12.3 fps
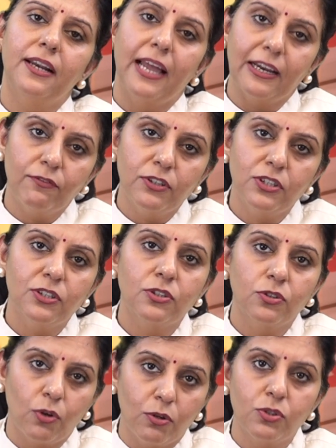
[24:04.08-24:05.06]
languages
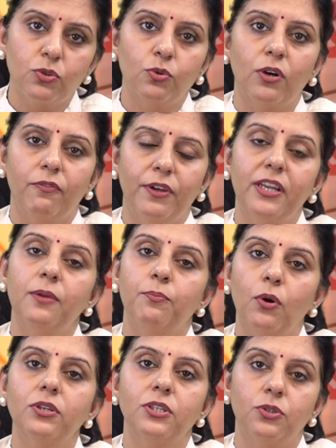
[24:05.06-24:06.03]
is also a very
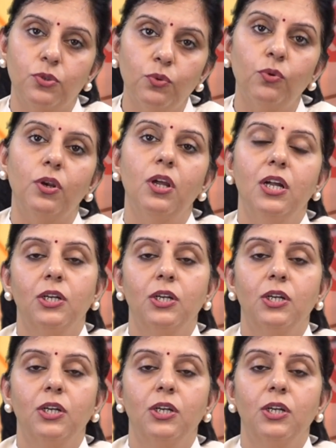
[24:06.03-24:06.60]
important tool